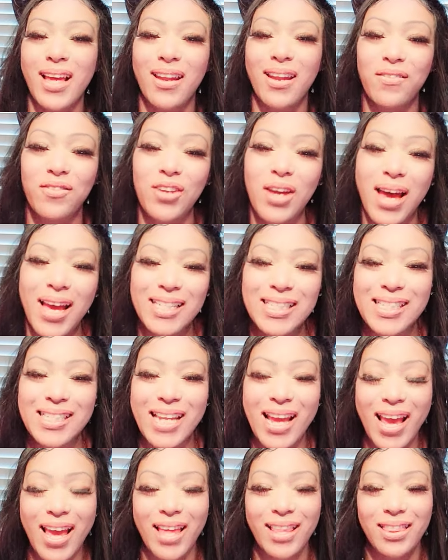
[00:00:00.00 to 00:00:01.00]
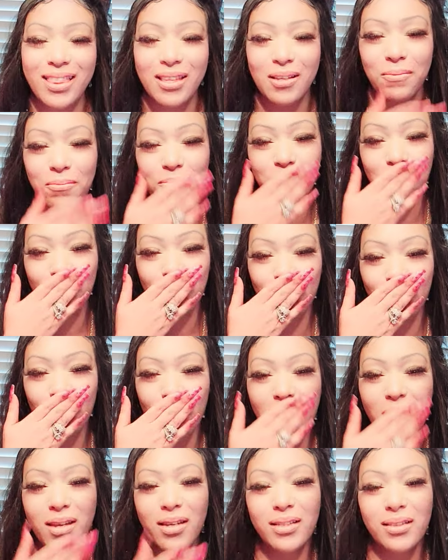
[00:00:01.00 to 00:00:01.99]
I love you guys to death.
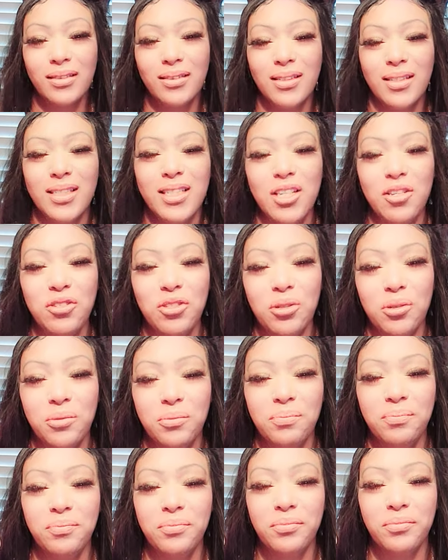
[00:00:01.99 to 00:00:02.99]
See you soon.